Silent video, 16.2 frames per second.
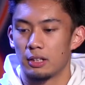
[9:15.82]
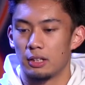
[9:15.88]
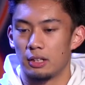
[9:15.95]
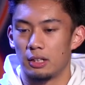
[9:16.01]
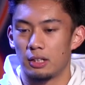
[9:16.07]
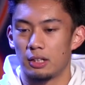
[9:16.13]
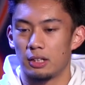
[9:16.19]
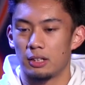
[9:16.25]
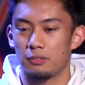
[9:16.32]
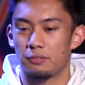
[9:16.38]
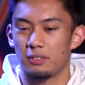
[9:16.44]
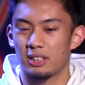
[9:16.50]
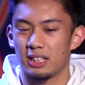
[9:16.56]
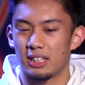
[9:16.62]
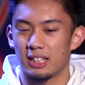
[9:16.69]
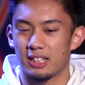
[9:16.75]
Uh, I
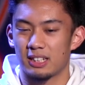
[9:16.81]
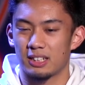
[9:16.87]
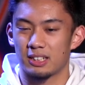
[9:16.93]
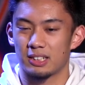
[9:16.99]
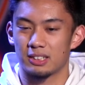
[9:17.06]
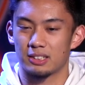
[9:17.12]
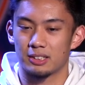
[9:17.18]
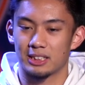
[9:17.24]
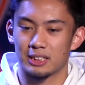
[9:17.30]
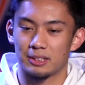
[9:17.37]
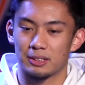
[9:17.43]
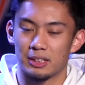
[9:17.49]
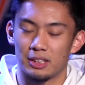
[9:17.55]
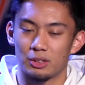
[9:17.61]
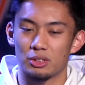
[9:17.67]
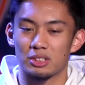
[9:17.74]
feel like
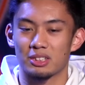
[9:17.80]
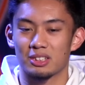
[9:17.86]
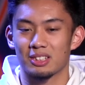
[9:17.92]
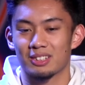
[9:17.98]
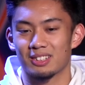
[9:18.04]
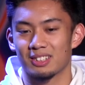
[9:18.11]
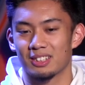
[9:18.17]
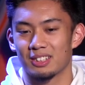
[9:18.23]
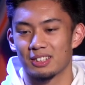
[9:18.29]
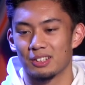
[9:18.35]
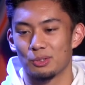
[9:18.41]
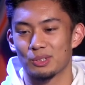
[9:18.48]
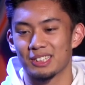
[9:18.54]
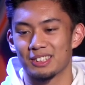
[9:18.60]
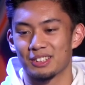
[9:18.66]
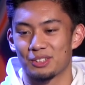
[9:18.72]
it was it
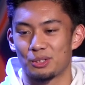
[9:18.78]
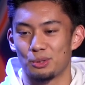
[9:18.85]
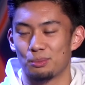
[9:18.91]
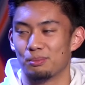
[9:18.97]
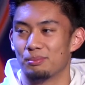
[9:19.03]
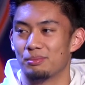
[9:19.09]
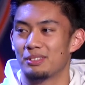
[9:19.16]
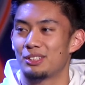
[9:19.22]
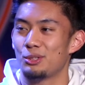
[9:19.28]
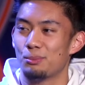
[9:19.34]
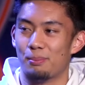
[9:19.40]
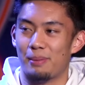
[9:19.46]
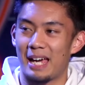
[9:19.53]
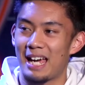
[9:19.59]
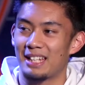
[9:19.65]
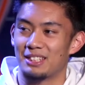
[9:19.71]
wasn't too too
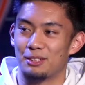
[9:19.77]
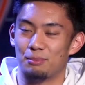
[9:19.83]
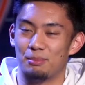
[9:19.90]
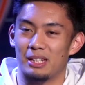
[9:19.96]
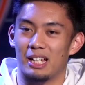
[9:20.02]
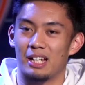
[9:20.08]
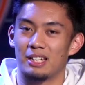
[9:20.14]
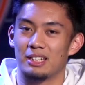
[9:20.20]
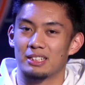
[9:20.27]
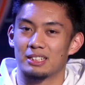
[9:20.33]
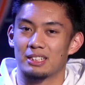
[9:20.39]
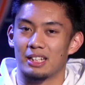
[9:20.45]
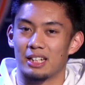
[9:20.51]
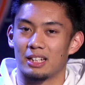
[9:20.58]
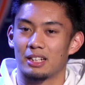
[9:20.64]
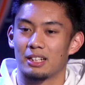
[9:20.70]
bad to be honest.
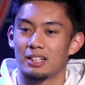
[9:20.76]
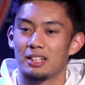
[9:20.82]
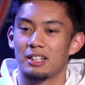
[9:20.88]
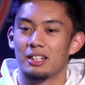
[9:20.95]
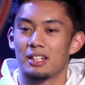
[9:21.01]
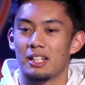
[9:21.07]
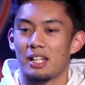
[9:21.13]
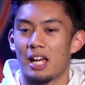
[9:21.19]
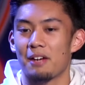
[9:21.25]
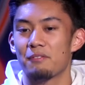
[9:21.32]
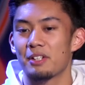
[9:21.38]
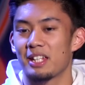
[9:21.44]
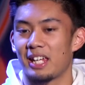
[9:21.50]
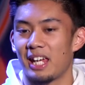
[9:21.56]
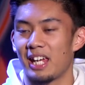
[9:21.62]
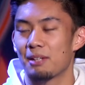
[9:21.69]
Mm-hmm. Like
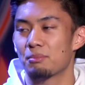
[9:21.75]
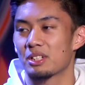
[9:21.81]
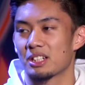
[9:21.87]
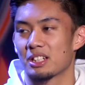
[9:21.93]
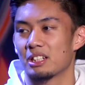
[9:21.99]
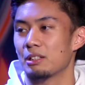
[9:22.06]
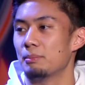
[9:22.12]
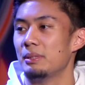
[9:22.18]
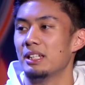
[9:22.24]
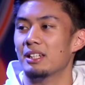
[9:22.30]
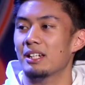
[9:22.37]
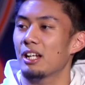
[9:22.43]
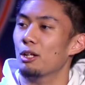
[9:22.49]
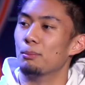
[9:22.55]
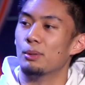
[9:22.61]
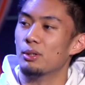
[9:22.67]
every game, there's gonna be an
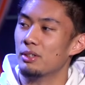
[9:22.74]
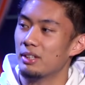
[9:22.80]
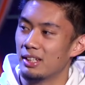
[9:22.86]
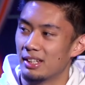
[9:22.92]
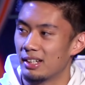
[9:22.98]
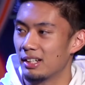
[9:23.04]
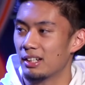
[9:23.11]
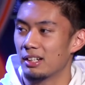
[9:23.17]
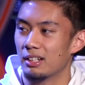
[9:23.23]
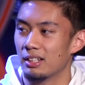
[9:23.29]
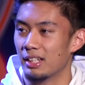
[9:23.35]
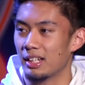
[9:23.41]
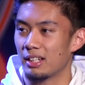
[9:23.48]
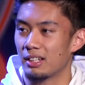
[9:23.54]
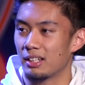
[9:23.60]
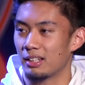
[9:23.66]
elbow here,
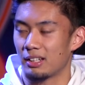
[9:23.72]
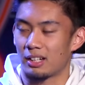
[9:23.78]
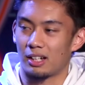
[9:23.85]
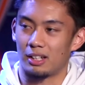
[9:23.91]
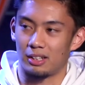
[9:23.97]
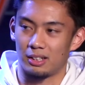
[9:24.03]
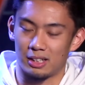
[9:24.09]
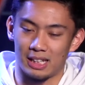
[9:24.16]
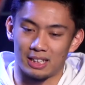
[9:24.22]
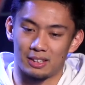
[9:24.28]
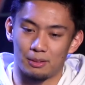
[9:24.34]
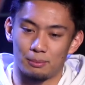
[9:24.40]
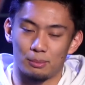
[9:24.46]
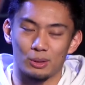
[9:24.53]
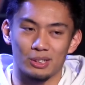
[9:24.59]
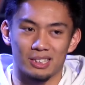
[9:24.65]
like mm-hmm. cut, like
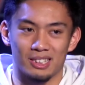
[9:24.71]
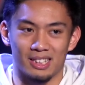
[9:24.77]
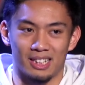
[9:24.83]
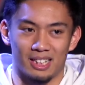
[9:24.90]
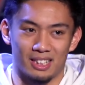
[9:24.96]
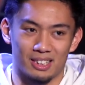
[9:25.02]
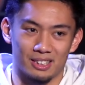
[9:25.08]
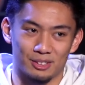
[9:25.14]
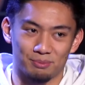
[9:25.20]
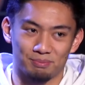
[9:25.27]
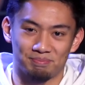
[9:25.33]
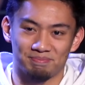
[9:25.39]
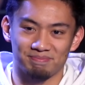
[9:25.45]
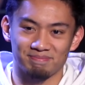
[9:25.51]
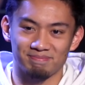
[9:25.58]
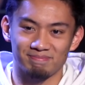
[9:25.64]
the most like
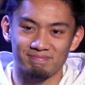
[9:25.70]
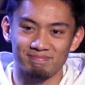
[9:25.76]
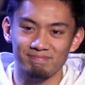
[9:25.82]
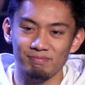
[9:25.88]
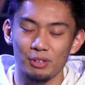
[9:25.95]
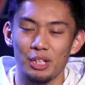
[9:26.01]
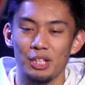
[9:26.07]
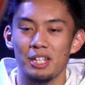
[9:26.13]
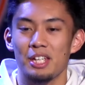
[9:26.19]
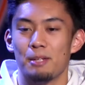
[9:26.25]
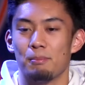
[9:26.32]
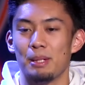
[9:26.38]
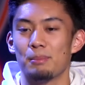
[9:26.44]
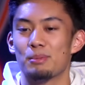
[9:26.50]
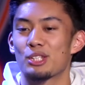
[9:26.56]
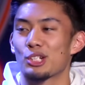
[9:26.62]

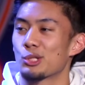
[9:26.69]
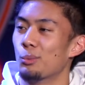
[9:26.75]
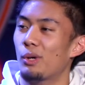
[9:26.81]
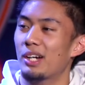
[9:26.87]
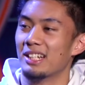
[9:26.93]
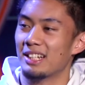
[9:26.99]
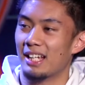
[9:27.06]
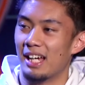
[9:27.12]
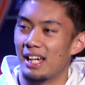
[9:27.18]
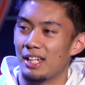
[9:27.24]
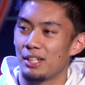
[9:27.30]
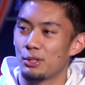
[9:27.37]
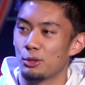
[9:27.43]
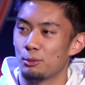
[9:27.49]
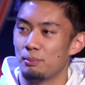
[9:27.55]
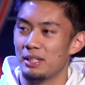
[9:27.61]
maybe there's one guy
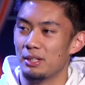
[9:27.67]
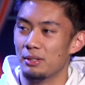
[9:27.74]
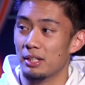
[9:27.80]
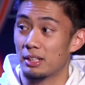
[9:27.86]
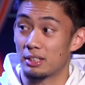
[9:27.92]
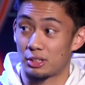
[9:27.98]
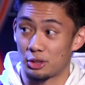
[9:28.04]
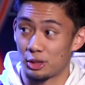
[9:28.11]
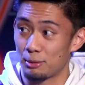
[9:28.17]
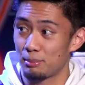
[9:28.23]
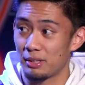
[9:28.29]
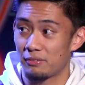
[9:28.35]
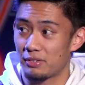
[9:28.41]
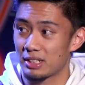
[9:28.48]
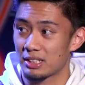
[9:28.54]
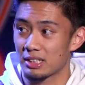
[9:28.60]
who would be
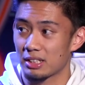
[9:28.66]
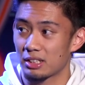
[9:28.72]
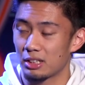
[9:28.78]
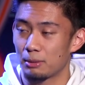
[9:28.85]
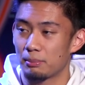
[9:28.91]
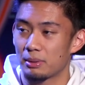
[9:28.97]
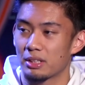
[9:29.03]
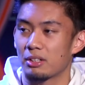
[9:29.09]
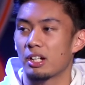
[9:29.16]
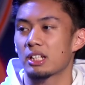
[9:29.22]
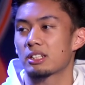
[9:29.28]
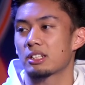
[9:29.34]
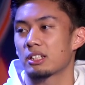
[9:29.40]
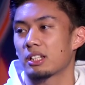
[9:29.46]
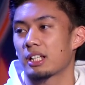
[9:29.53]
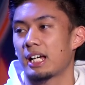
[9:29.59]
extremely physical, yeah. but the
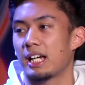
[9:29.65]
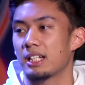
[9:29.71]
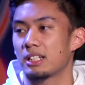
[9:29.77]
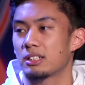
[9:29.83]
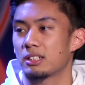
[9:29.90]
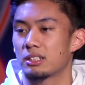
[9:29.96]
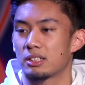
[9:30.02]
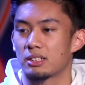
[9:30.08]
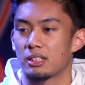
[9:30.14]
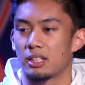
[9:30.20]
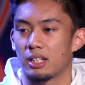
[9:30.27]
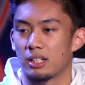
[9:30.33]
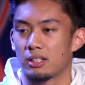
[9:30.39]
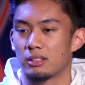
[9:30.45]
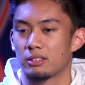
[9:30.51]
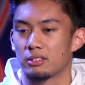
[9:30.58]
rest of the guys are just
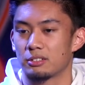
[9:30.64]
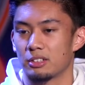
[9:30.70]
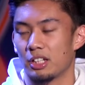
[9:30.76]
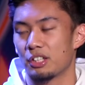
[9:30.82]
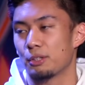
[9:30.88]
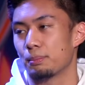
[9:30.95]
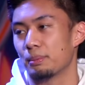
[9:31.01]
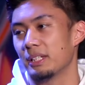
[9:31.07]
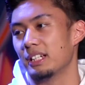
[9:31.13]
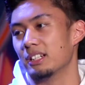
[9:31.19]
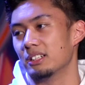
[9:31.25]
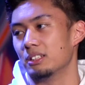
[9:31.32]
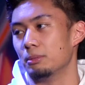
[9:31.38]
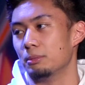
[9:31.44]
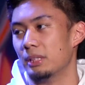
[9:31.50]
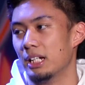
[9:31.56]
like other
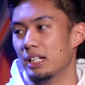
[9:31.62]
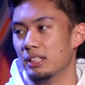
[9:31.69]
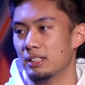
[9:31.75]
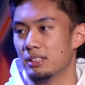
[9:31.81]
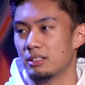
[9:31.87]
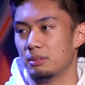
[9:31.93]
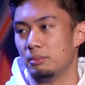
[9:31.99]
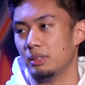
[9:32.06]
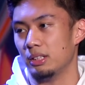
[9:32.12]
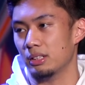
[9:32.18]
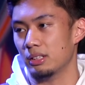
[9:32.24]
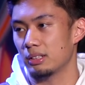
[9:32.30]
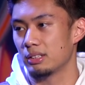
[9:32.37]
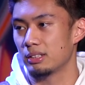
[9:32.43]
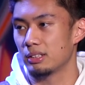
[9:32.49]
players. To be honest, to mm-hmm. me.